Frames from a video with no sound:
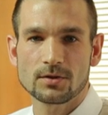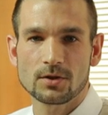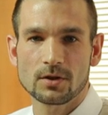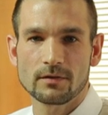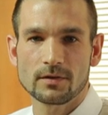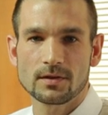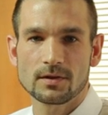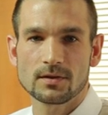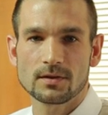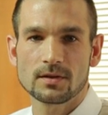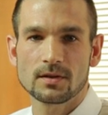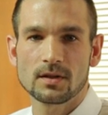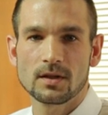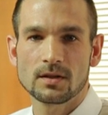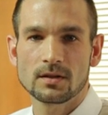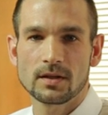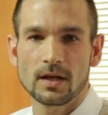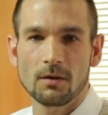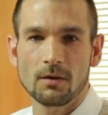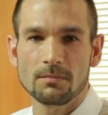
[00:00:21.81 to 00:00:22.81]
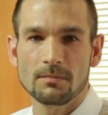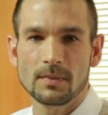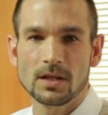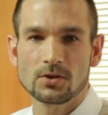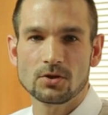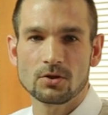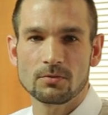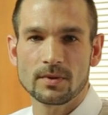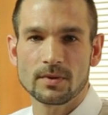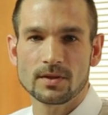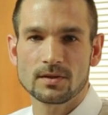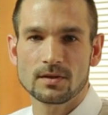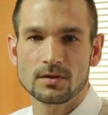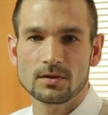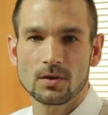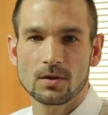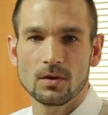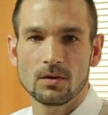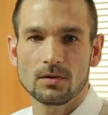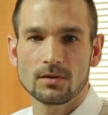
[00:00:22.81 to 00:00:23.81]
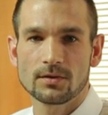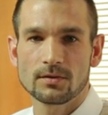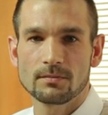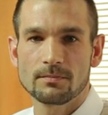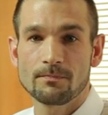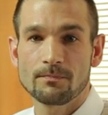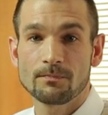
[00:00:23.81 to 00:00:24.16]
services to help meet your business goals.